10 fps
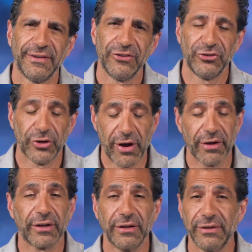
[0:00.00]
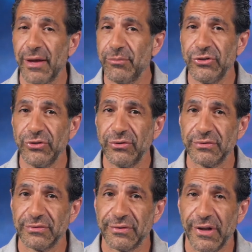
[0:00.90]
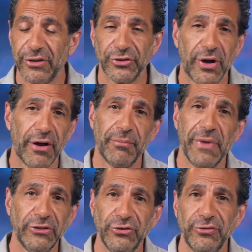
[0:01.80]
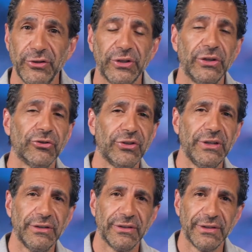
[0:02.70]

Has your heart condemned you? Has your heart made you feel guilty?